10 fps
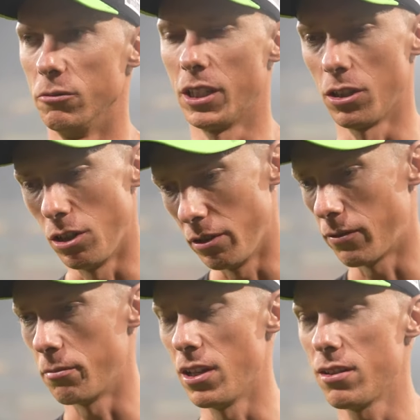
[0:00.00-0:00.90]
we can learn
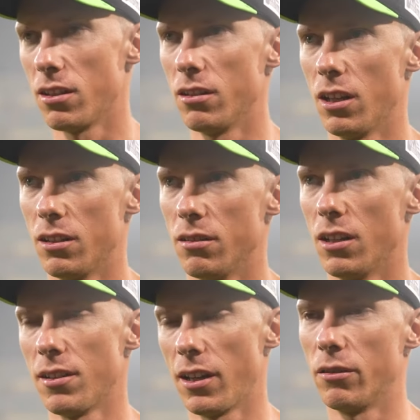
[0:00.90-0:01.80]
from this
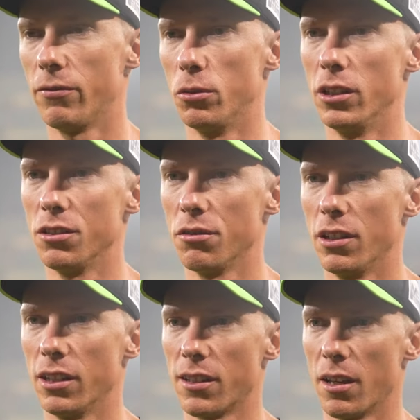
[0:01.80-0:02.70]
and take it forward into the
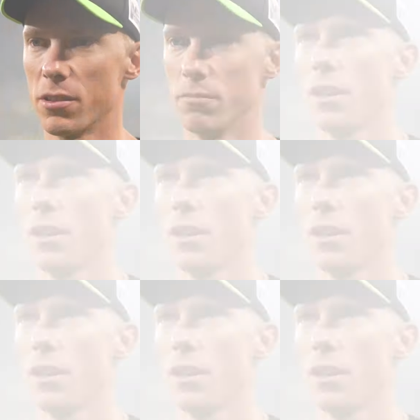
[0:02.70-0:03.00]
next games.